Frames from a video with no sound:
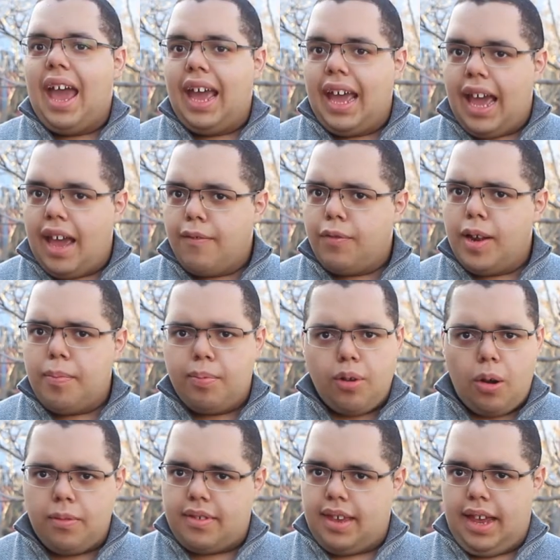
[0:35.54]
At every
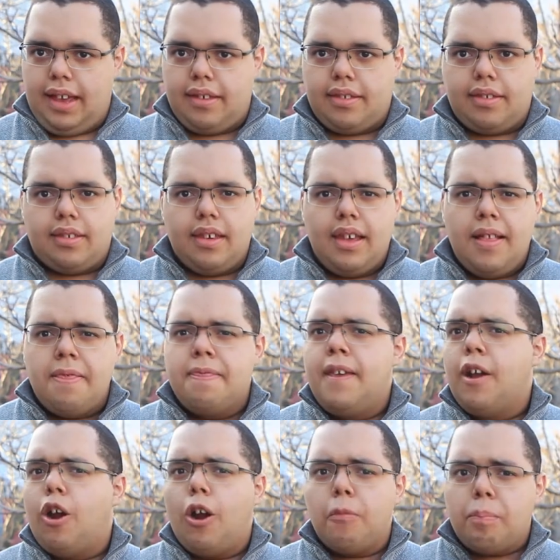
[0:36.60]
protest,
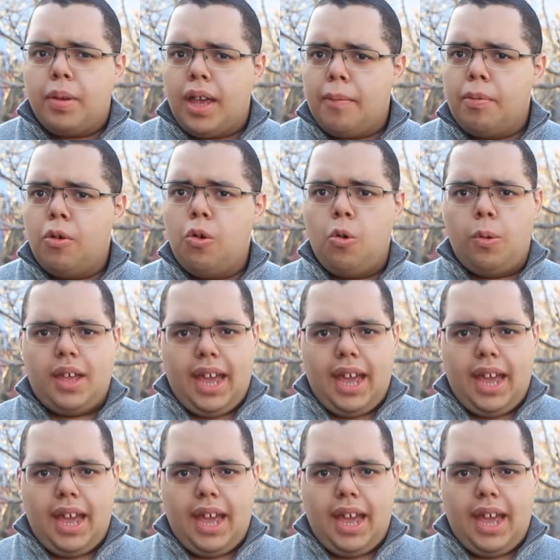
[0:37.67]
there are people who